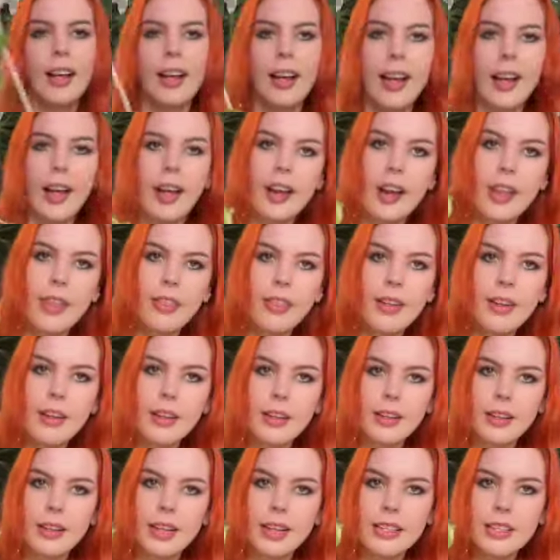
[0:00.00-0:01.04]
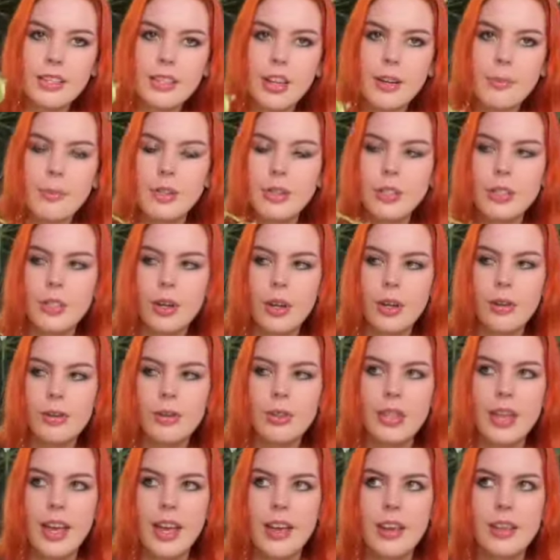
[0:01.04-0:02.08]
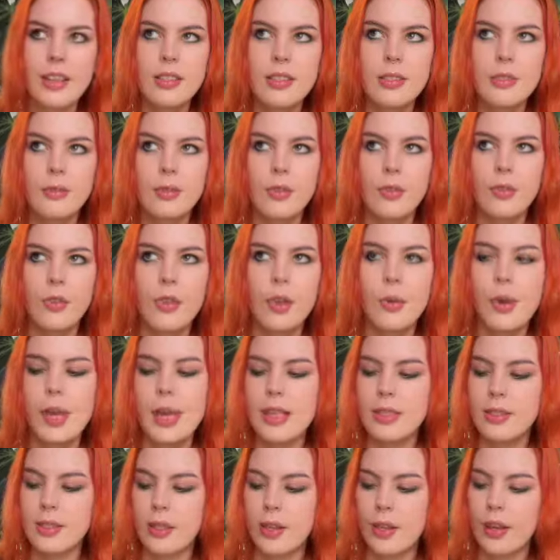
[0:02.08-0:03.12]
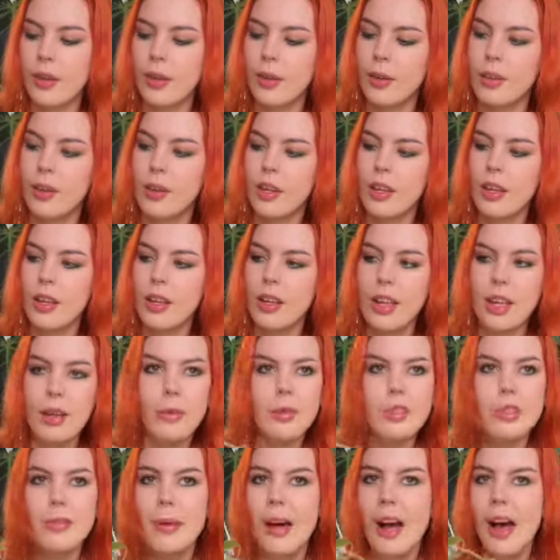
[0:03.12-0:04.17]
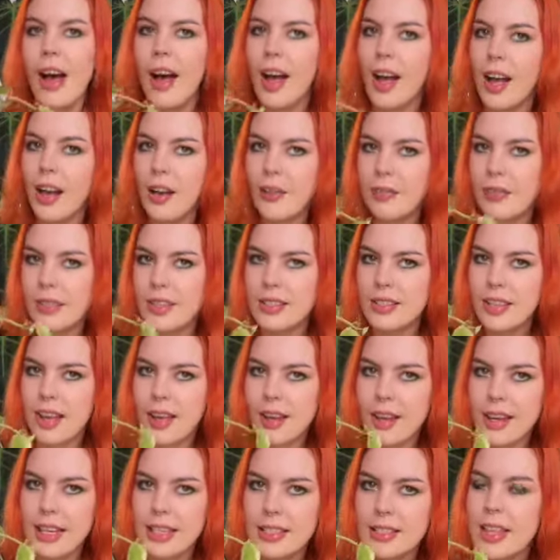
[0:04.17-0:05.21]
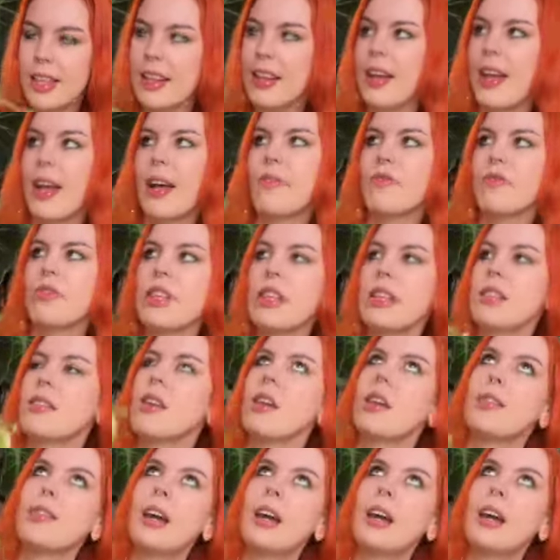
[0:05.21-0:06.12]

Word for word: And I think last time I showed this was a few years ago. It was about half the size and I had this kind of